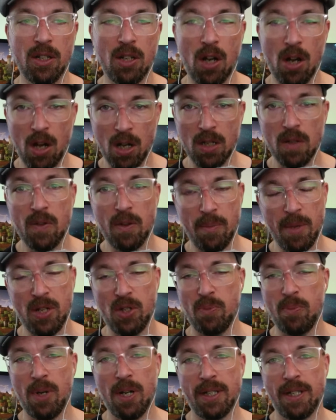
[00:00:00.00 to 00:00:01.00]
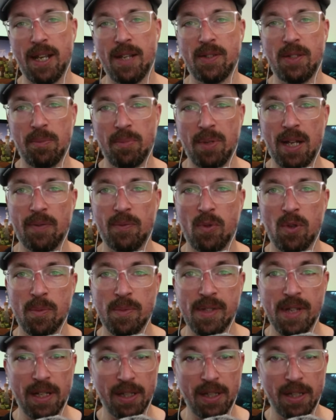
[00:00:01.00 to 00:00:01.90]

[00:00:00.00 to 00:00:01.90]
all of the major podcasting platforms.